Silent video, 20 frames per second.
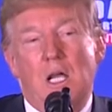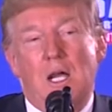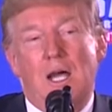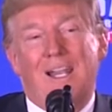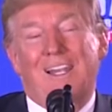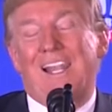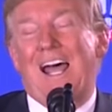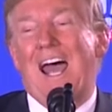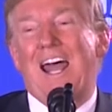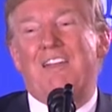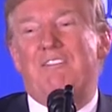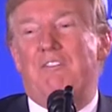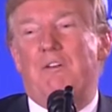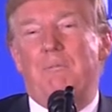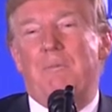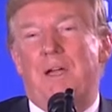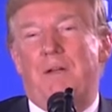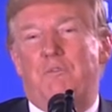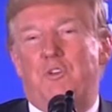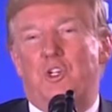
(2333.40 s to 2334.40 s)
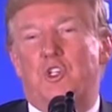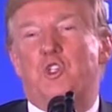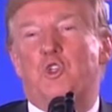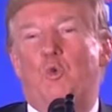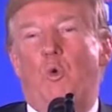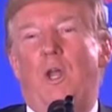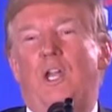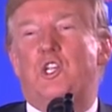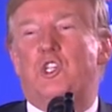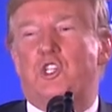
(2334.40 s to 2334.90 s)
A lot of them have just
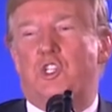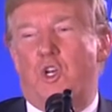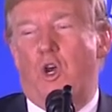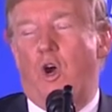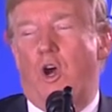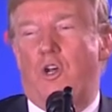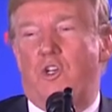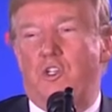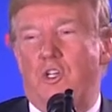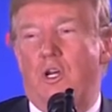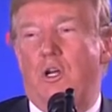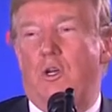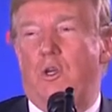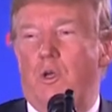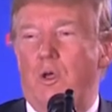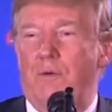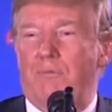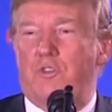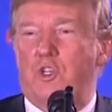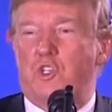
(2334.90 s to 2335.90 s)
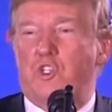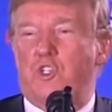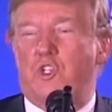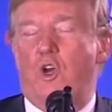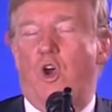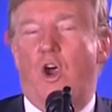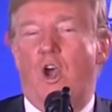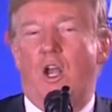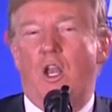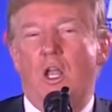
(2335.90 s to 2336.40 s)
great starts. You know, you have to
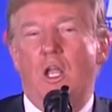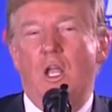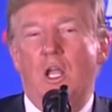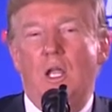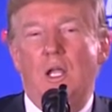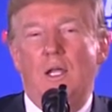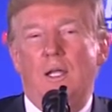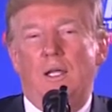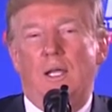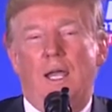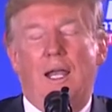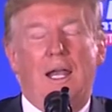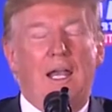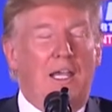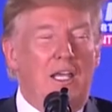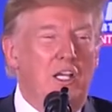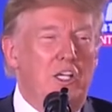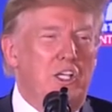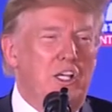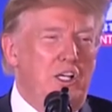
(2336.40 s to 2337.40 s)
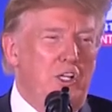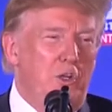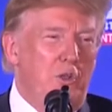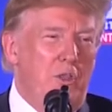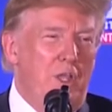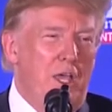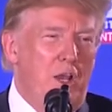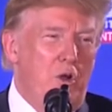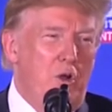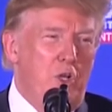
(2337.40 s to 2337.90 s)
start. And I can tell you
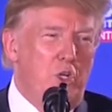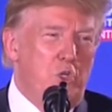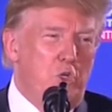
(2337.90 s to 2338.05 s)
that on